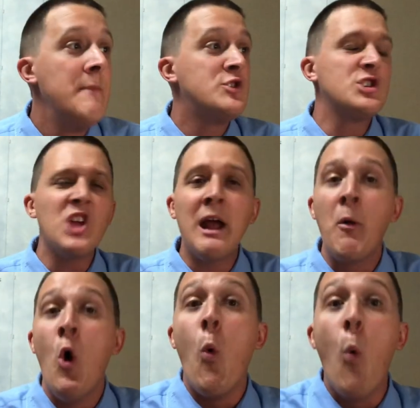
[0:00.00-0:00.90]
Just
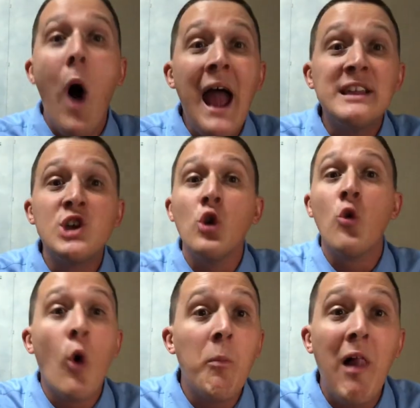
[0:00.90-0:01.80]
like whites
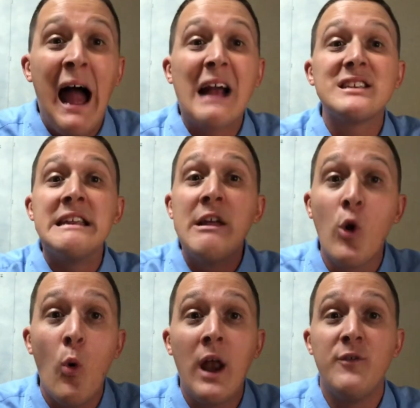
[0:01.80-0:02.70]
nor blacks,
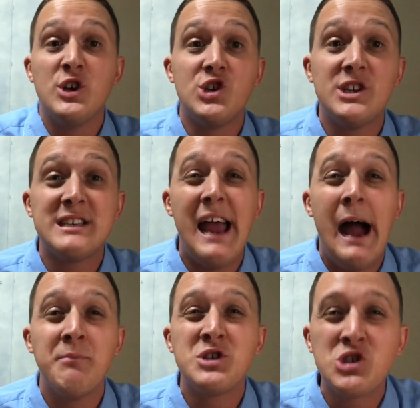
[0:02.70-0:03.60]
neither one of us should say
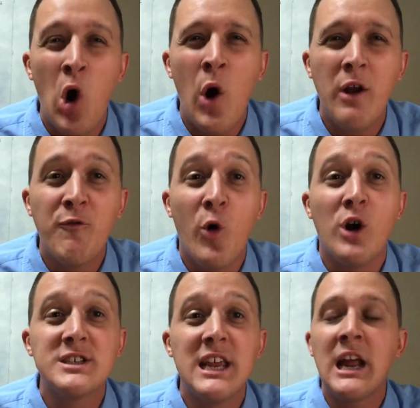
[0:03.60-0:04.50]
I'm sorry for
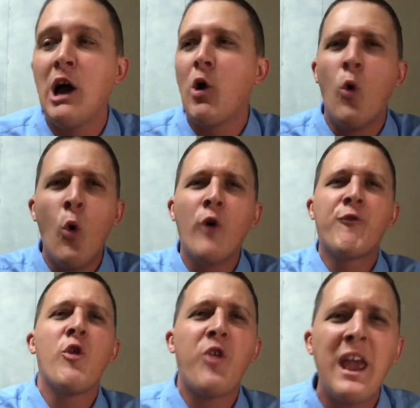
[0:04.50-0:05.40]
our skin color or
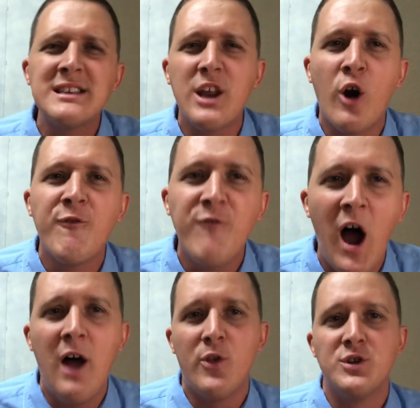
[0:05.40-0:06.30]
for things that our
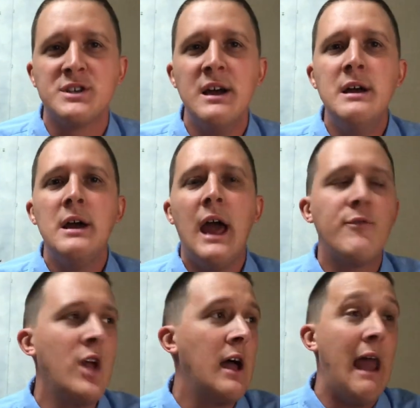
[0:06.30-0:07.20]
fathers
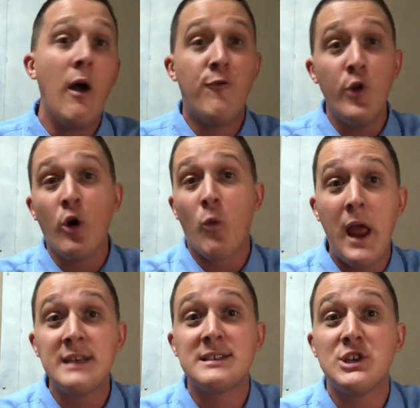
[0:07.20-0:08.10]
have done. Now, if you're a
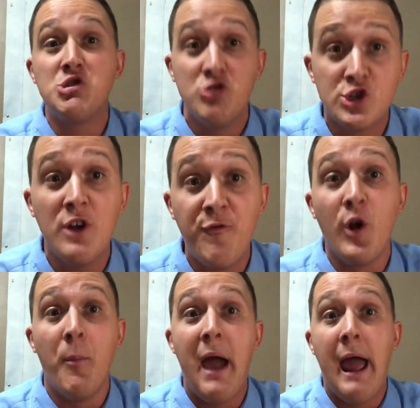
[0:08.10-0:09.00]
racist, you should
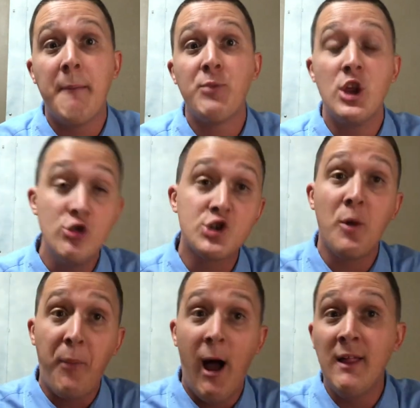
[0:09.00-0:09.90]
feel bad, and you
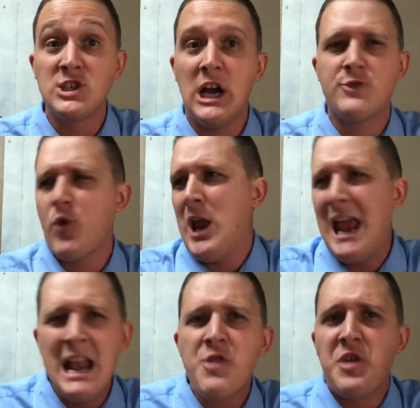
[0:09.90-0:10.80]
should apologize for
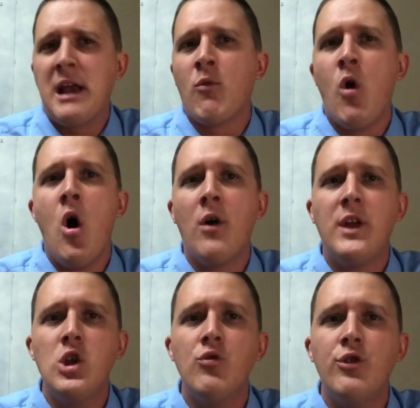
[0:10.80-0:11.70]
anything wrong
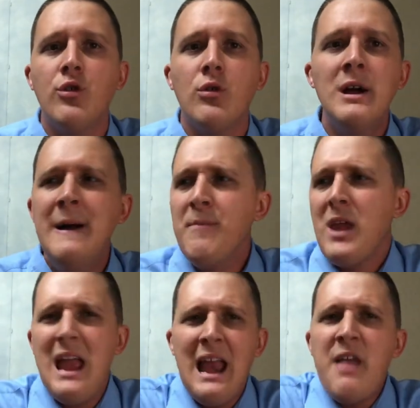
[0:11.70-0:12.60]
that you do.
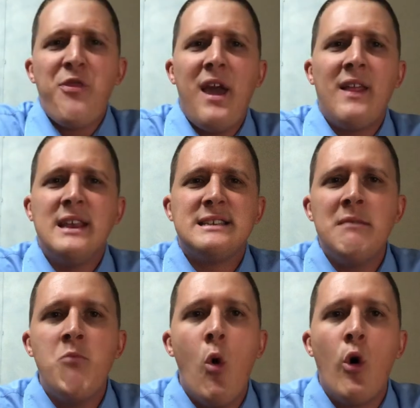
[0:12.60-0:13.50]
Anything that is
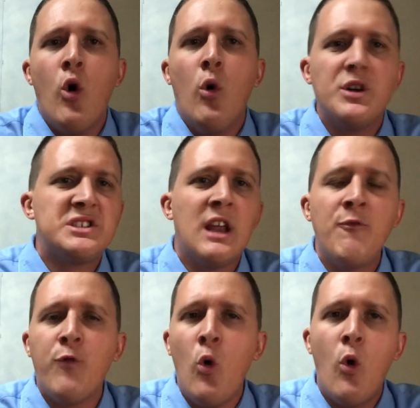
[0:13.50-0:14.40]
immoral or
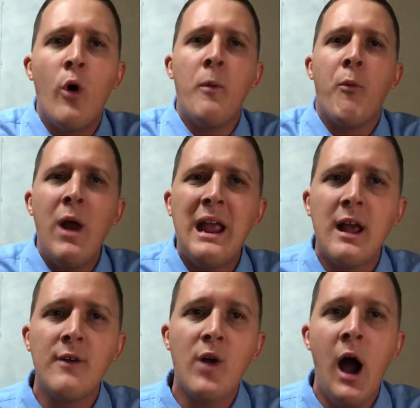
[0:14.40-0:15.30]
sinful or a
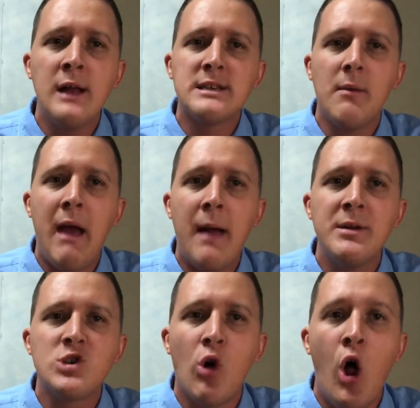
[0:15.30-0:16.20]
breaking of God's
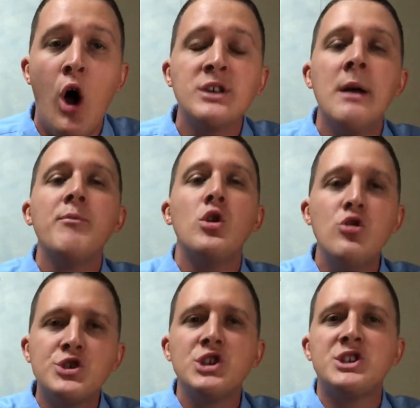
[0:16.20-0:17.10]
commandments or laws,
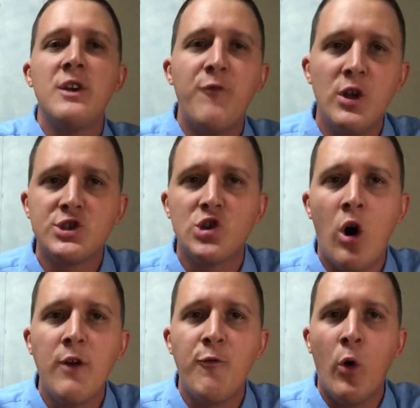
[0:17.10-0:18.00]
you should feel
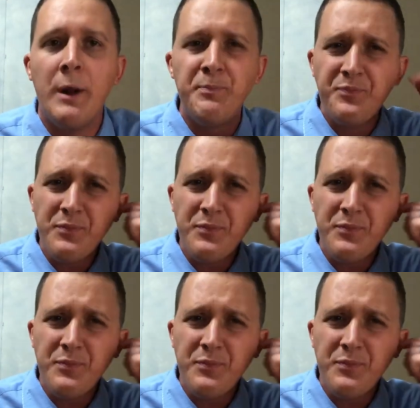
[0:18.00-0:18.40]
sorry for it,